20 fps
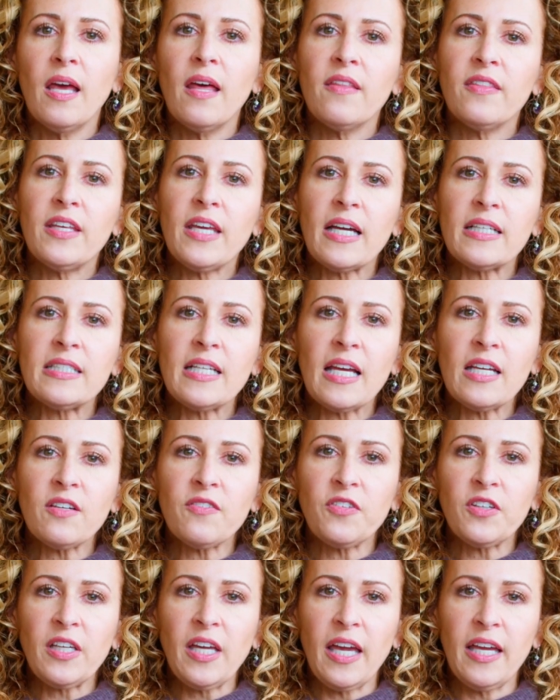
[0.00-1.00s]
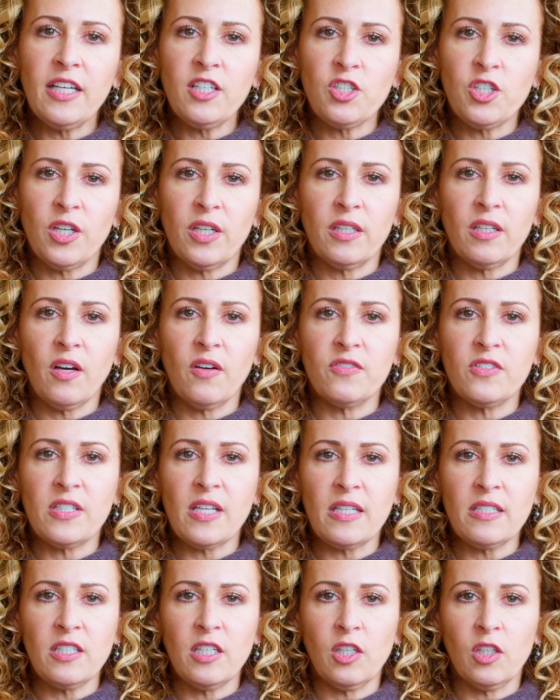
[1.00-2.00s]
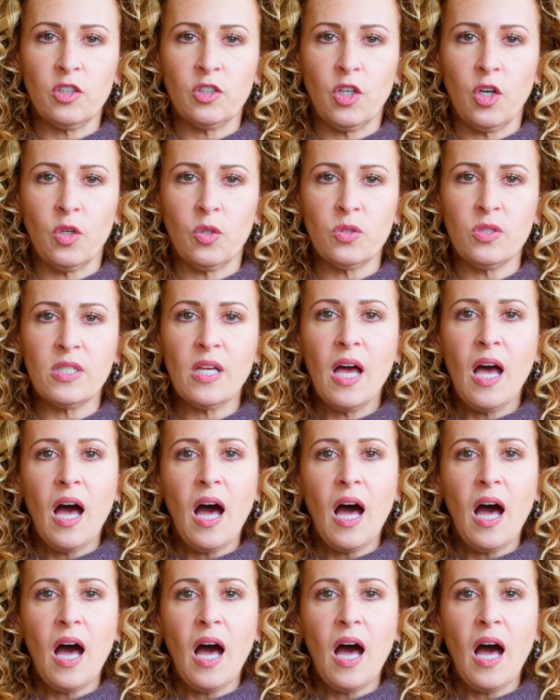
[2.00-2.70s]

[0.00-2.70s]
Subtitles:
The identification of Sentinel nodes